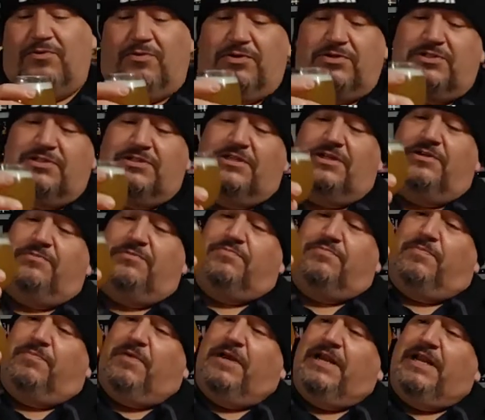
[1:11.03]
orange in there,
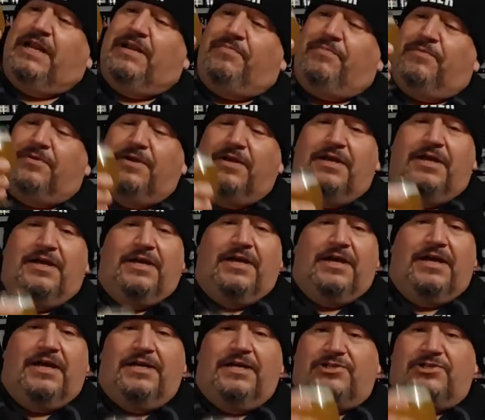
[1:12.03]
some pineapple.
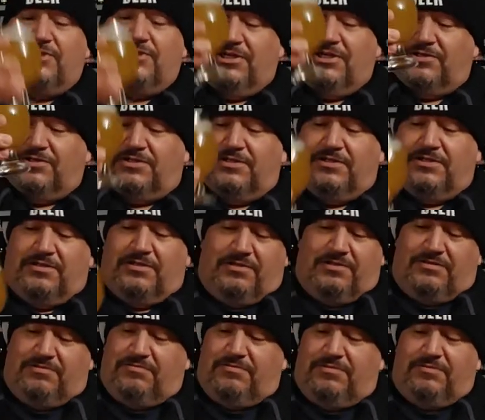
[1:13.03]
Cheers
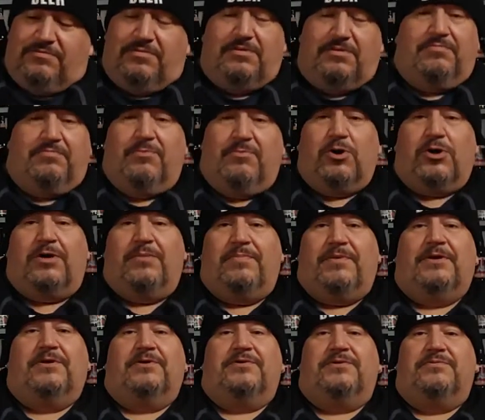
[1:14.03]
to Merca
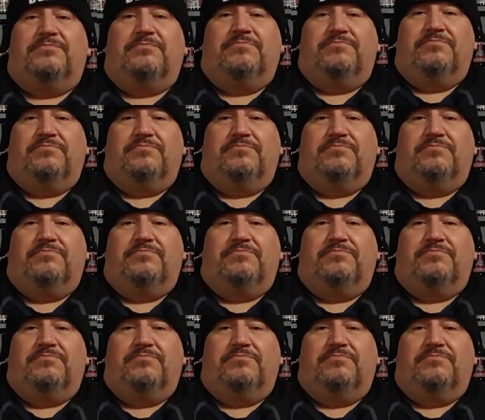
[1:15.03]
beers.